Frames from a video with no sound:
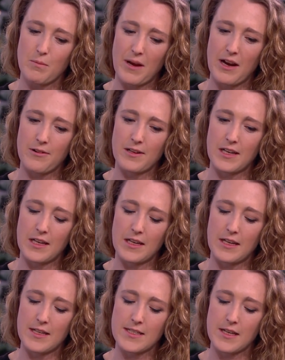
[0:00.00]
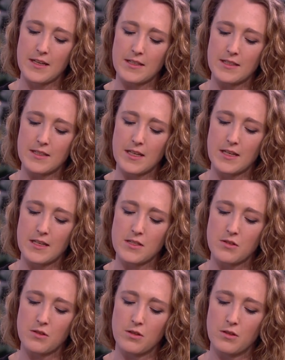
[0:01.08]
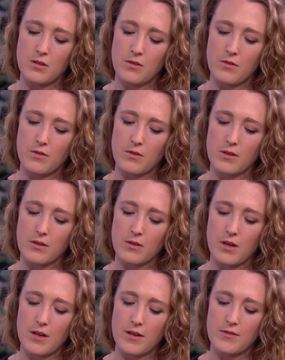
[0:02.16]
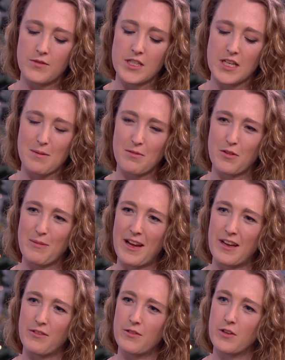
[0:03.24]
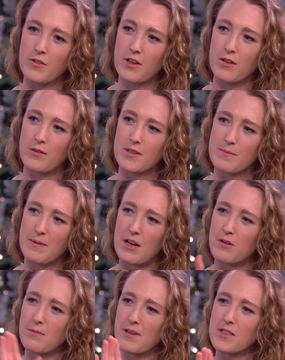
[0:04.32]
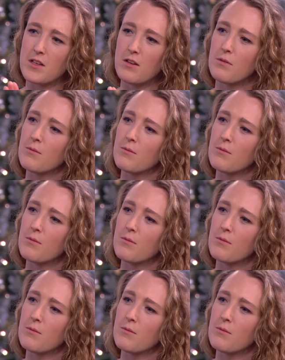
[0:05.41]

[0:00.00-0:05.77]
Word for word: Apparently, he says he saw the shape of a man through the spare room window